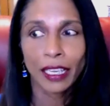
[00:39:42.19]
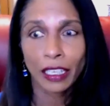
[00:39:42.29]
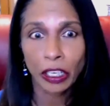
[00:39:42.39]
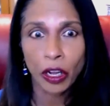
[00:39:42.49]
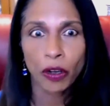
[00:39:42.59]
like,
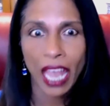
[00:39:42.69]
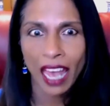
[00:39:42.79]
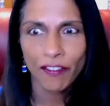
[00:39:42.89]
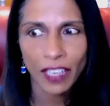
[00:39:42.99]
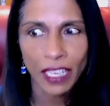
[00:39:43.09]

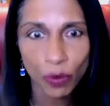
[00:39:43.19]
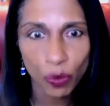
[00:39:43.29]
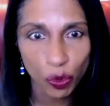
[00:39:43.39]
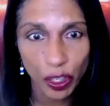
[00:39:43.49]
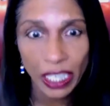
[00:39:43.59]

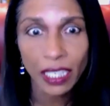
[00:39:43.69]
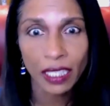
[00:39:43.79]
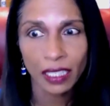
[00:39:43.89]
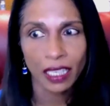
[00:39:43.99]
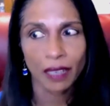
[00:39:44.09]
caffeine
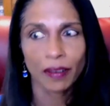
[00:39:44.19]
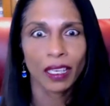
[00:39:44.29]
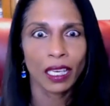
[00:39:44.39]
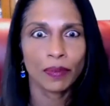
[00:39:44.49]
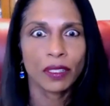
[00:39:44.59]
really
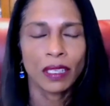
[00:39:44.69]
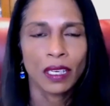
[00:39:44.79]
keeps,